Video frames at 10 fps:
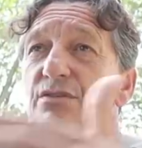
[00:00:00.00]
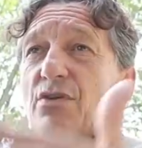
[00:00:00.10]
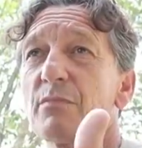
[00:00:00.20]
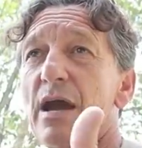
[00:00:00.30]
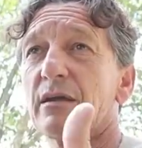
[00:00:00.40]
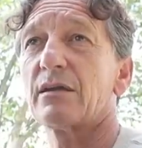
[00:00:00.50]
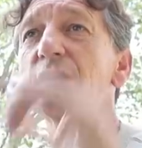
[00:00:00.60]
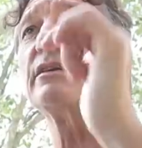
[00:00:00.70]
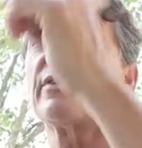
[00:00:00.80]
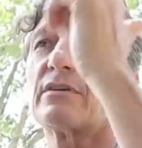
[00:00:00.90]
struck back,
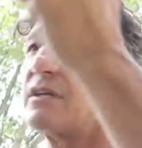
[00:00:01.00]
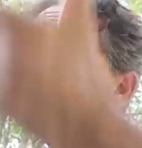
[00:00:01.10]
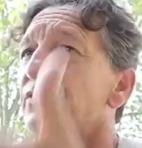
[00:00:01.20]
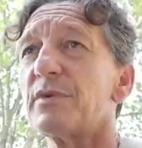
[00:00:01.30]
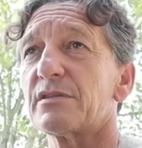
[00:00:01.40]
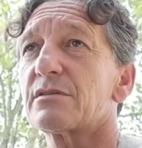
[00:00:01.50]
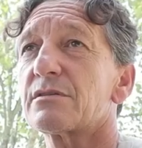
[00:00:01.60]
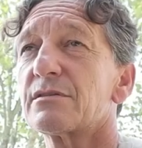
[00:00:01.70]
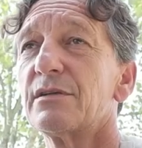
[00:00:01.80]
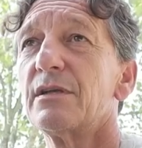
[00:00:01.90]
even if you
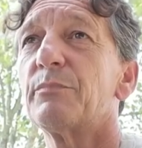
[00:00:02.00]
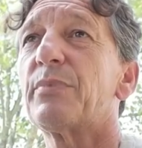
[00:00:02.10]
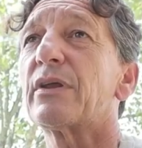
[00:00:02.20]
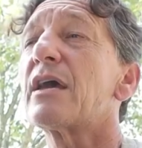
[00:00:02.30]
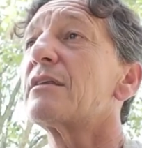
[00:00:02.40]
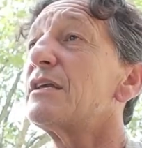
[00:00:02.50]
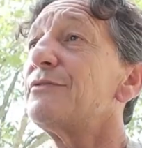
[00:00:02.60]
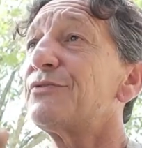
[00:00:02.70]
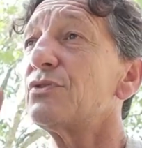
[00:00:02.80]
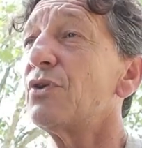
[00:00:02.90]
miss. Yeah. But again,
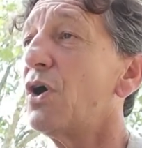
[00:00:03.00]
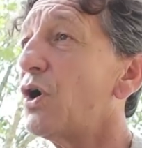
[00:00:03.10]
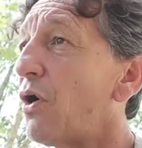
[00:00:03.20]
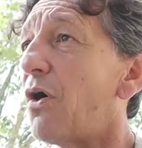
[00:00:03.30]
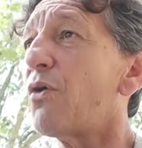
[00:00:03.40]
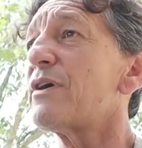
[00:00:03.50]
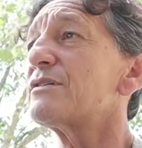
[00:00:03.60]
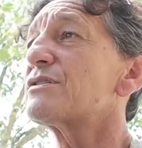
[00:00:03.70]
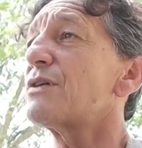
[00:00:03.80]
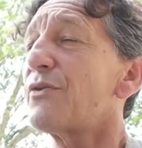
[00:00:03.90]
if you
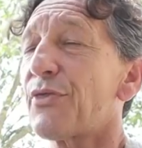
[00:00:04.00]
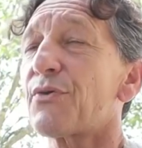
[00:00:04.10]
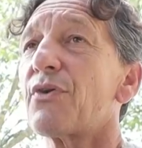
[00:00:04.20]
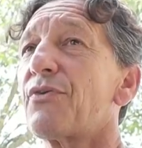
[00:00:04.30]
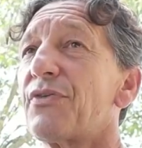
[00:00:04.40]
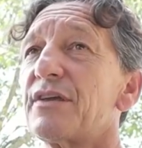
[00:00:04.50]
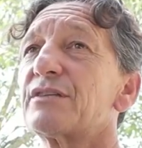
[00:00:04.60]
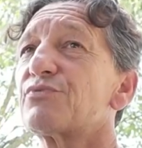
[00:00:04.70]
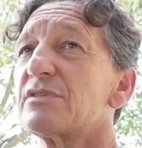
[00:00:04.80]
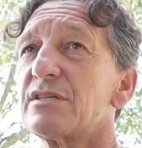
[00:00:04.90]
always throw
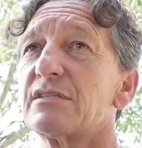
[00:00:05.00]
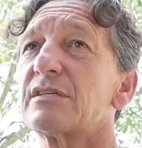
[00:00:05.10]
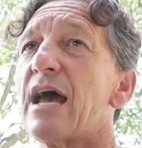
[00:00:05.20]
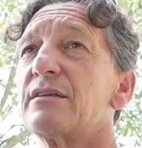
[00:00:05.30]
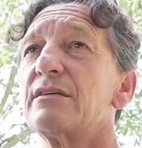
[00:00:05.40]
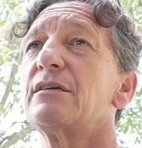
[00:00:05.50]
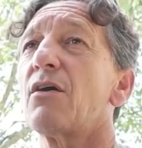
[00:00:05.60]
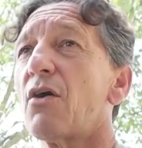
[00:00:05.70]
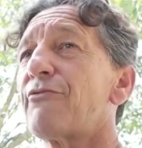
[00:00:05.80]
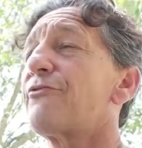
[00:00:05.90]
things with this
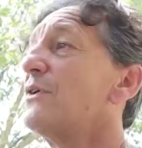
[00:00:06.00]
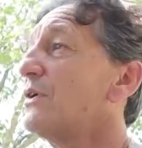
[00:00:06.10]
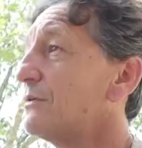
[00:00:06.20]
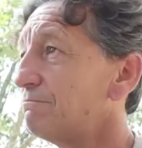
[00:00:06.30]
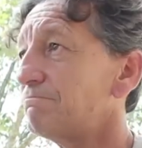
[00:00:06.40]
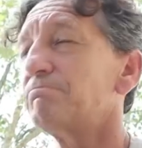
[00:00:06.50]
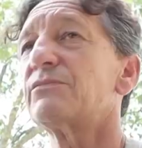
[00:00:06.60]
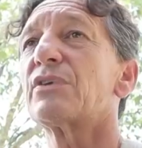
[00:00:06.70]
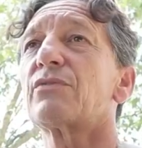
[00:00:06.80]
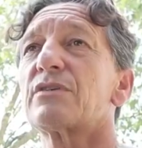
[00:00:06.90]
idea of,
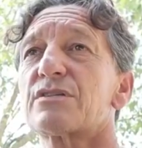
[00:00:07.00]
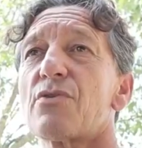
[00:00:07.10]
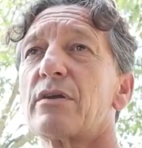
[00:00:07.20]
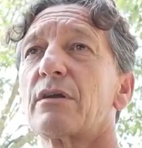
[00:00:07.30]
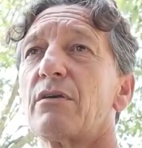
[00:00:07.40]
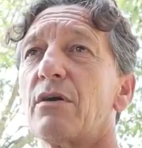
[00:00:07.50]
you know, destroying